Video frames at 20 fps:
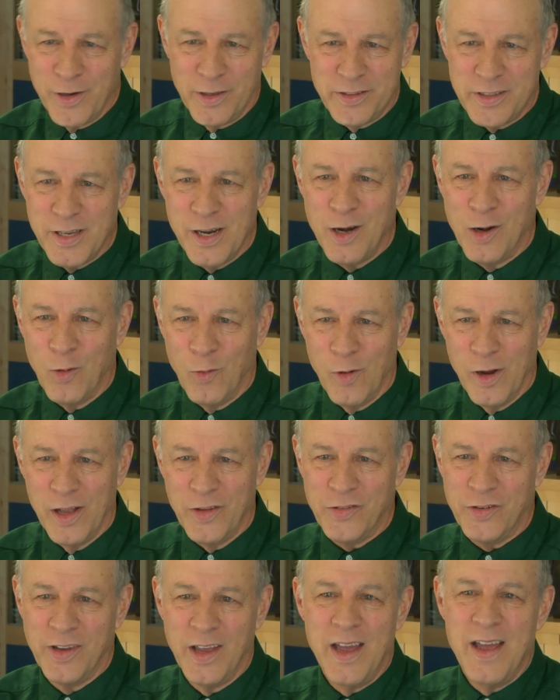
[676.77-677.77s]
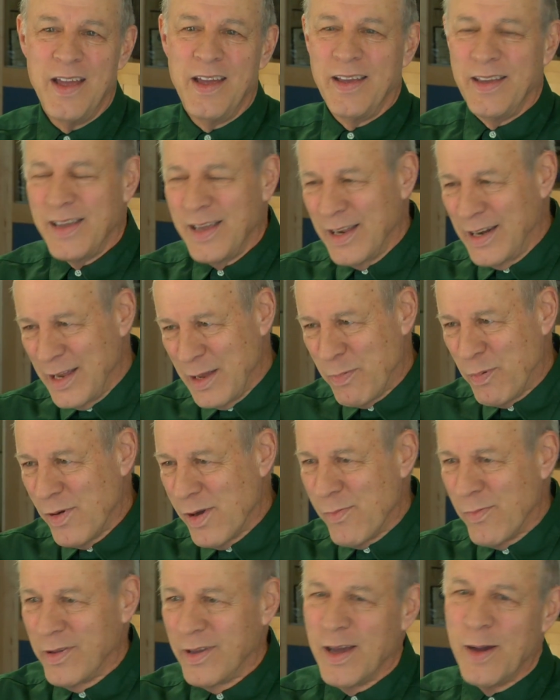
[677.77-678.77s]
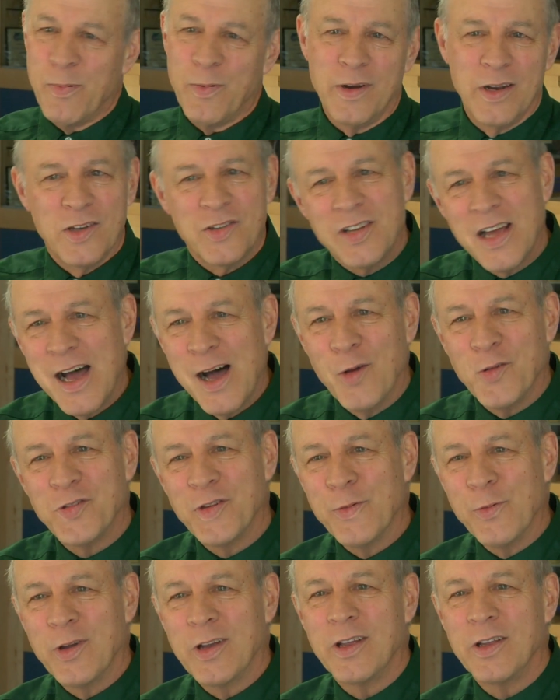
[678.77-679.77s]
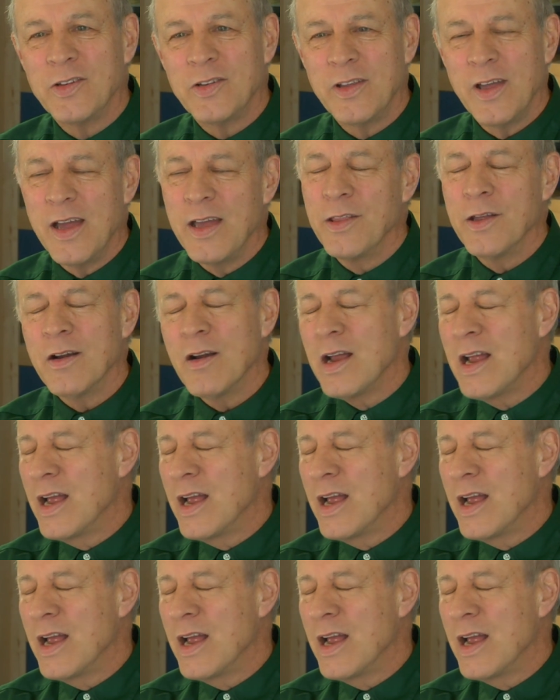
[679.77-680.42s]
Alterowitz, and he put me up at his house so we could stay there.